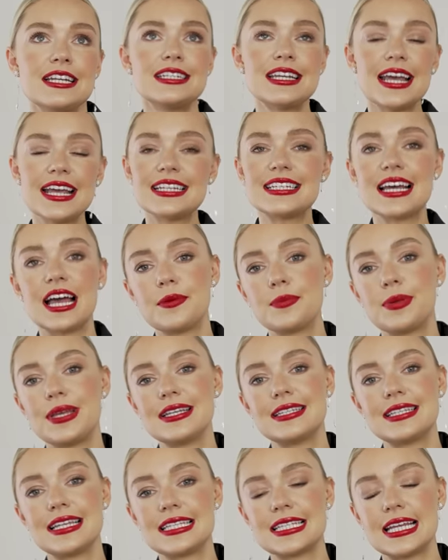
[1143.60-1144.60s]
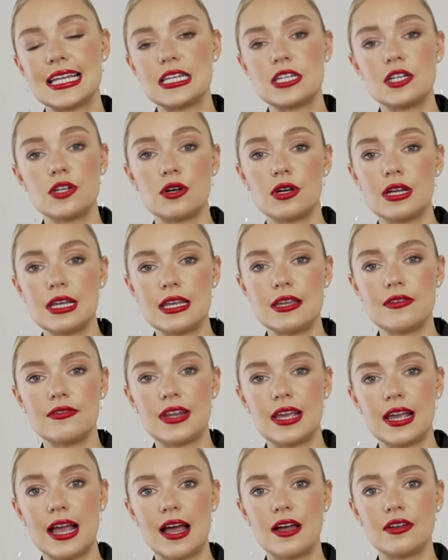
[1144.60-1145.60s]
daytime pieces into your
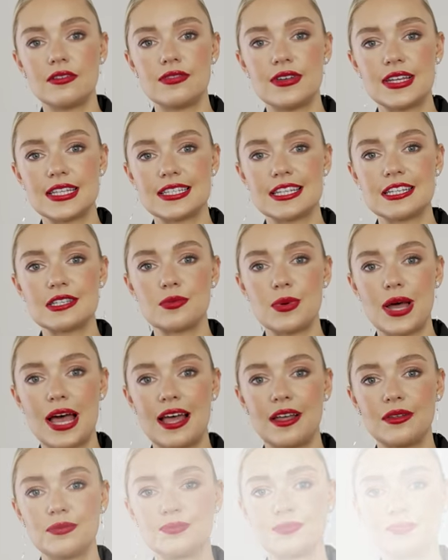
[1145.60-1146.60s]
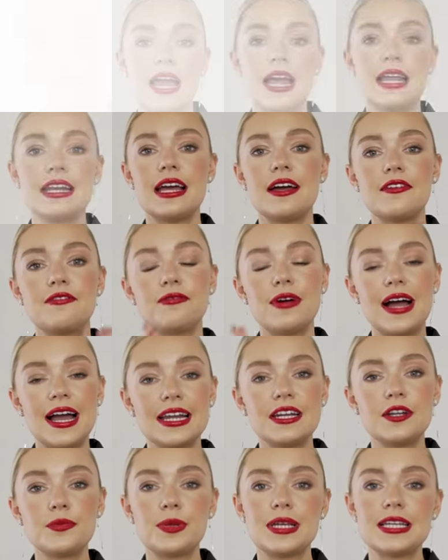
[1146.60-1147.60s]
evening outfits as well. And a
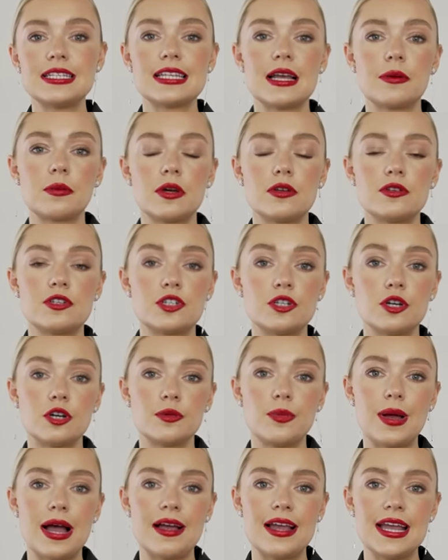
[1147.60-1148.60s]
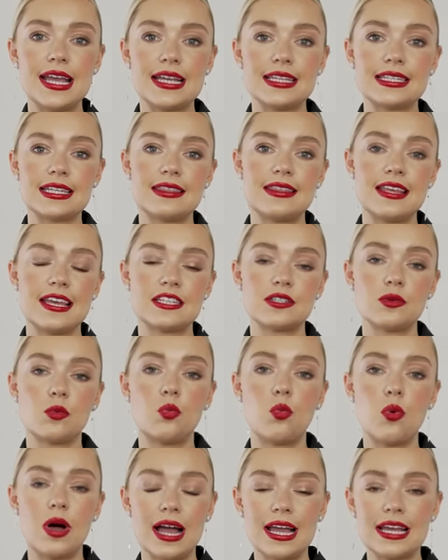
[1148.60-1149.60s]
final piece that I'm going to talk about is this
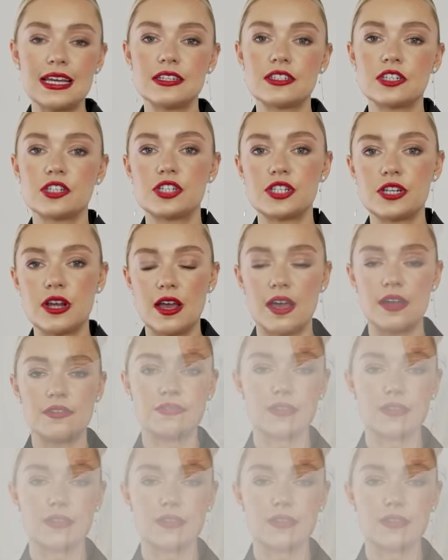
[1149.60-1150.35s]
white shirt